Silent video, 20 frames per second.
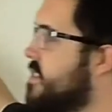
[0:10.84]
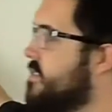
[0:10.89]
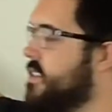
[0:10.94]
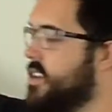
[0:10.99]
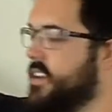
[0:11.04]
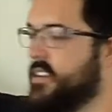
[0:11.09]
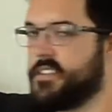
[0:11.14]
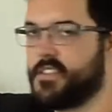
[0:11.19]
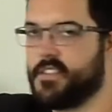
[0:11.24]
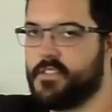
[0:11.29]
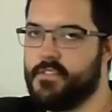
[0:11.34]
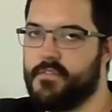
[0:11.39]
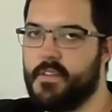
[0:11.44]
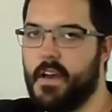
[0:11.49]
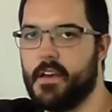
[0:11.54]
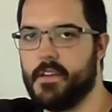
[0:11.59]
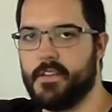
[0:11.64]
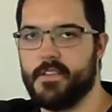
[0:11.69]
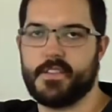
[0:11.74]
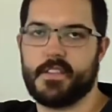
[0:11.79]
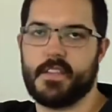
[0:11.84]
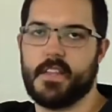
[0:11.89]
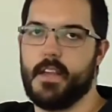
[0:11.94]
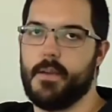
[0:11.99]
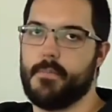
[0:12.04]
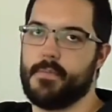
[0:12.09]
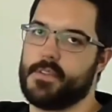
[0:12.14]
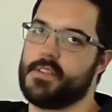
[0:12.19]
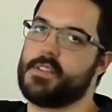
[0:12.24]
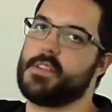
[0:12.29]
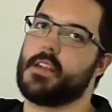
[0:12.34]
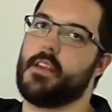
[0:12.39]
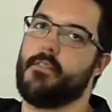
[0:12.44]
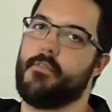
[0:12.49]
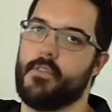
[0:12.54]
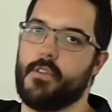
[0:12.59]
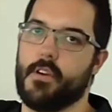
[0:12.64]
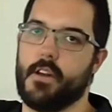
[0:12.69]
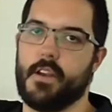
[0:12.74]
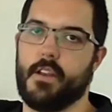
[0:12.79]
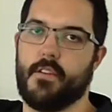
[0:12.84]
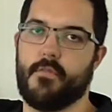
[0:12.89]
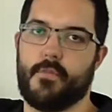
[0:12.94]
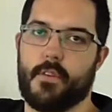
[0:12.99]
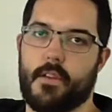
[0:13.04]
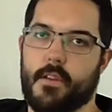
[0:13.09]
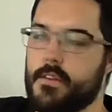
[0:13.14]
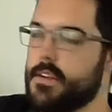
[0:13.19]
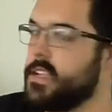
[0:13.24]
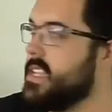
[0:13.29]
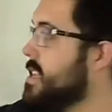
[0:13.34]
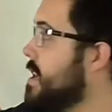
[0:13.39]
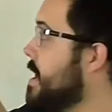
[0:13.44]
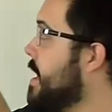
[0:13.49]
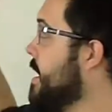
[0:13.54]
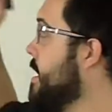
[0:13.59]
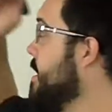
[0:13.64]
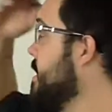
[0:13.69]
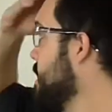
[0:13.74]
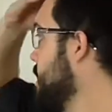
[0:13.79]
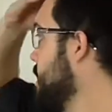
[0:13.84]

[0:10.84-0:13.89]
I've only got two values in here, but just to give you an idea of what it looks like.